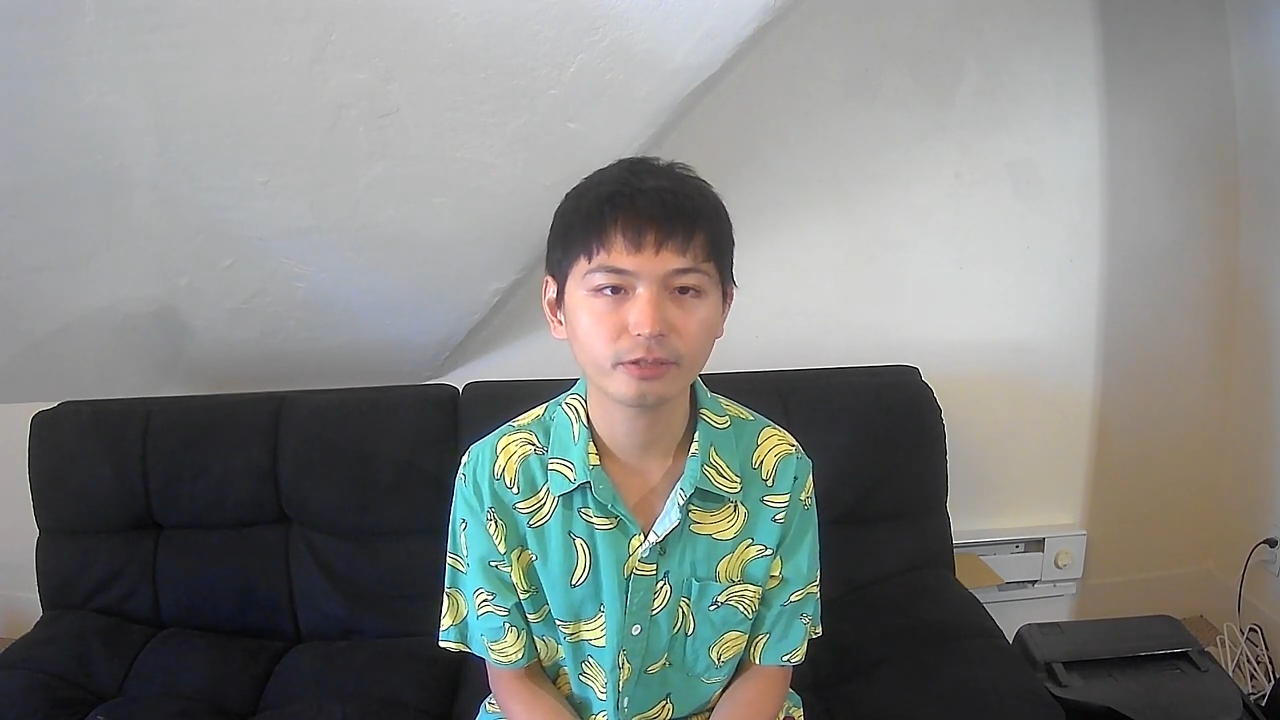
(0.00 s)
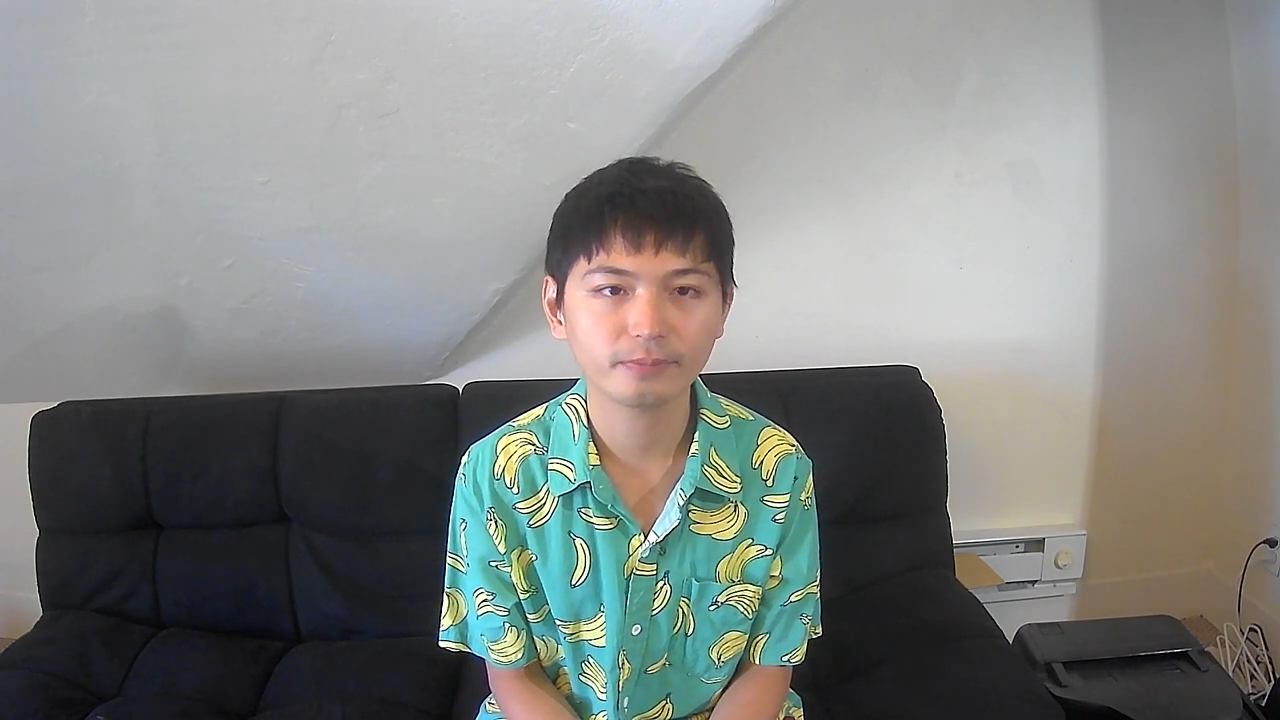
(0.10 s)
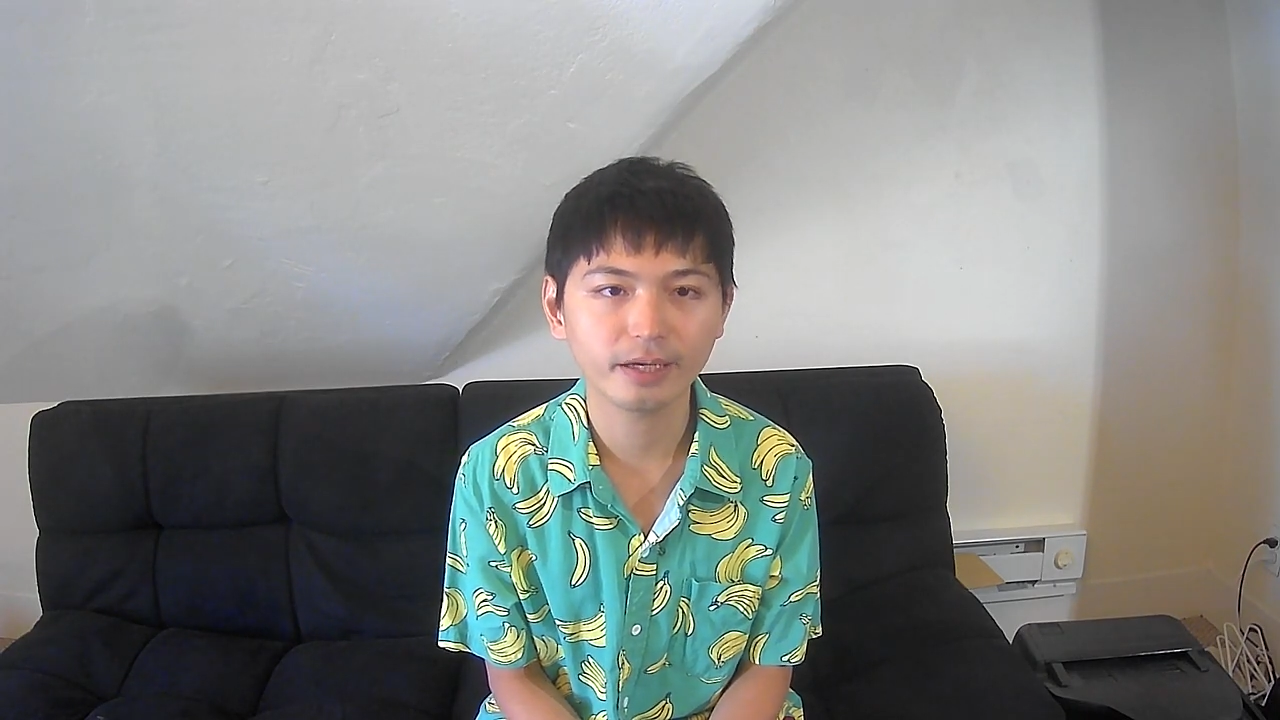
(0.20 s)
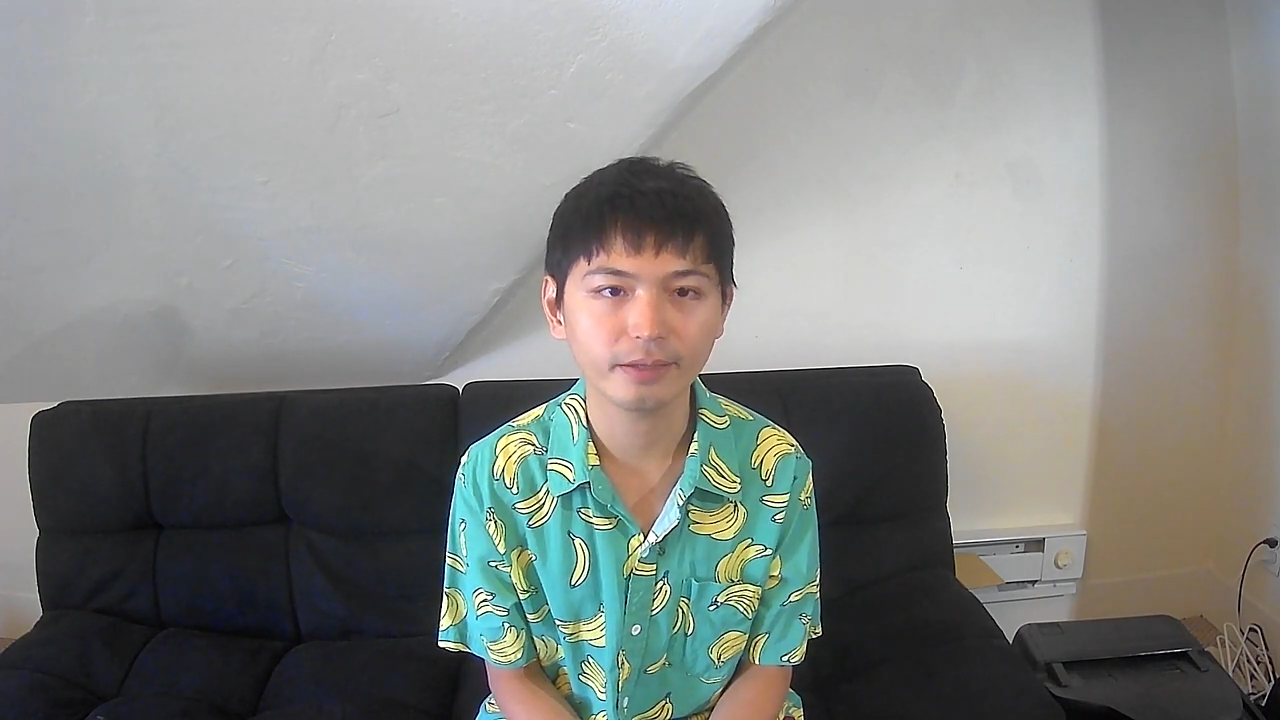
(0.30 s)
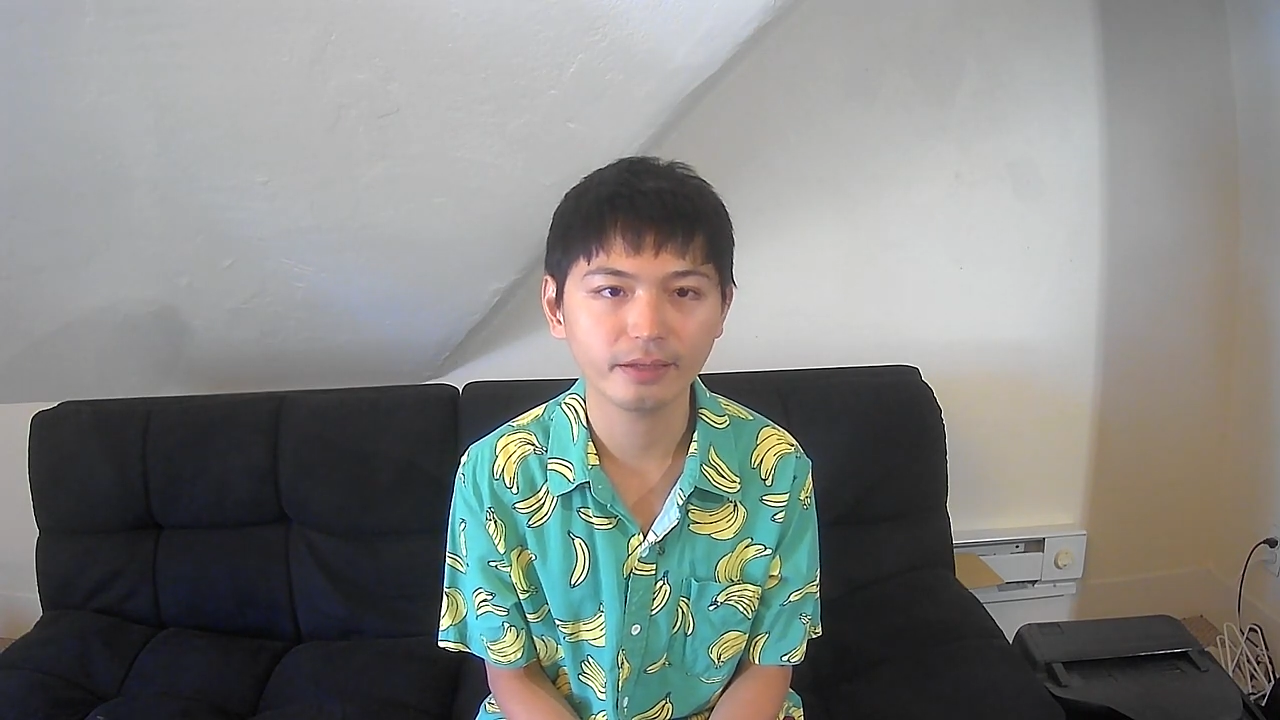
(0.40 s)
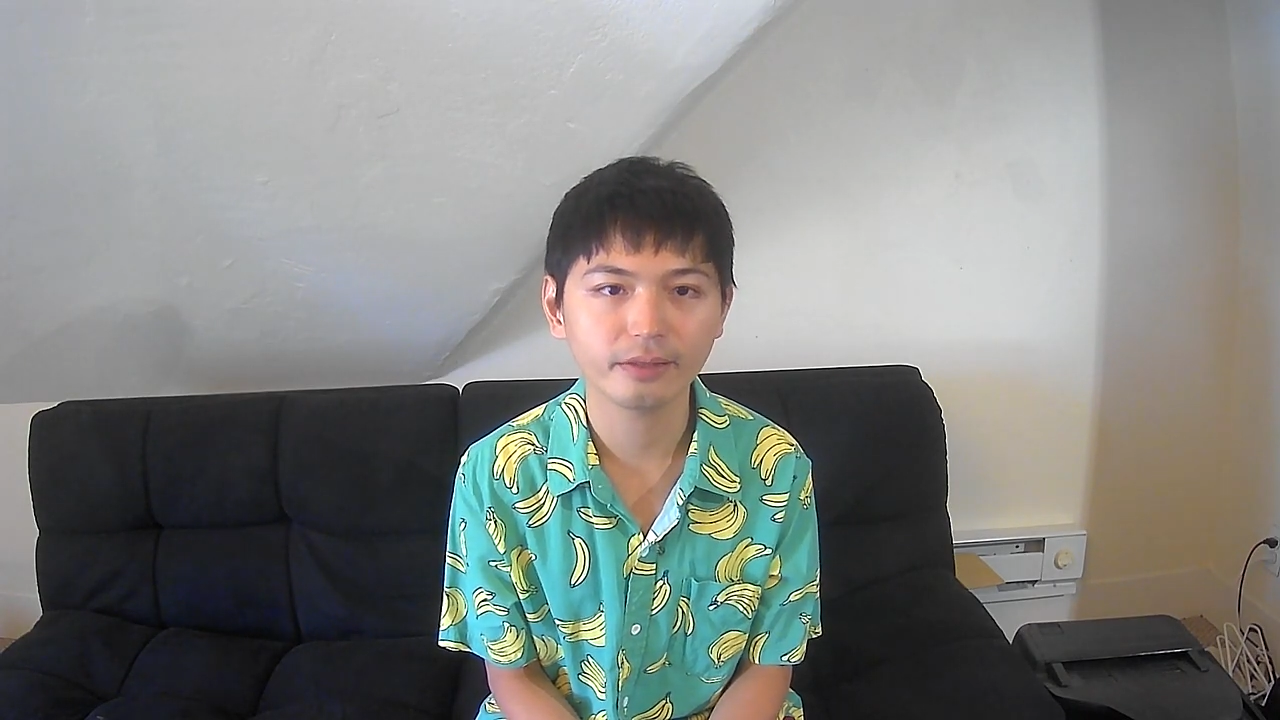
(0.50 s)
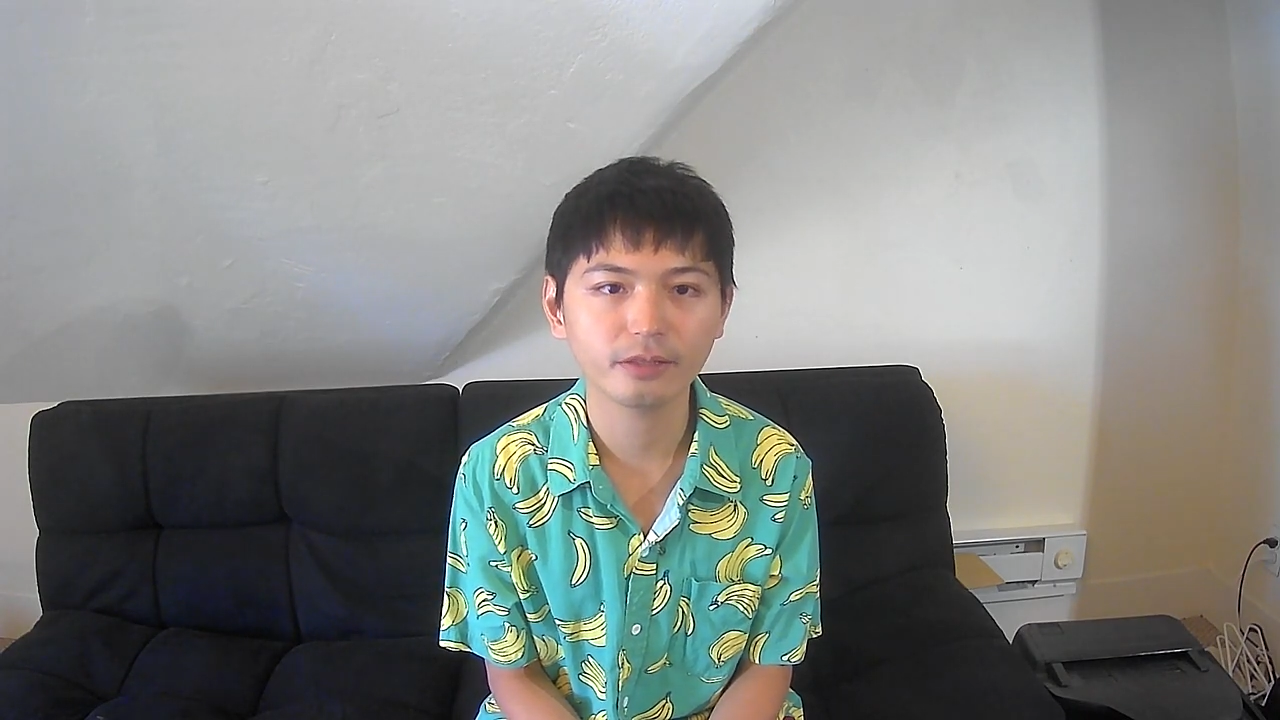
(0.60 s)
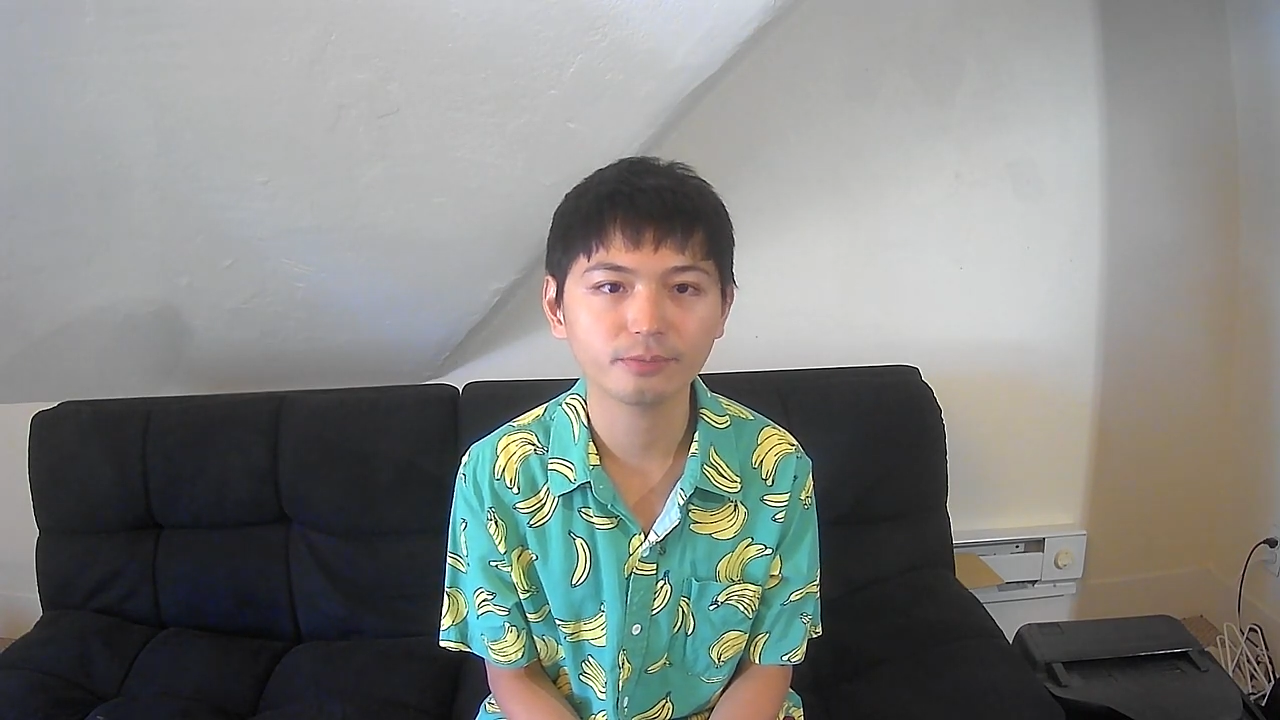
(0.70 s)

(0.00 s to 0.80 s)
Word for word: mind is the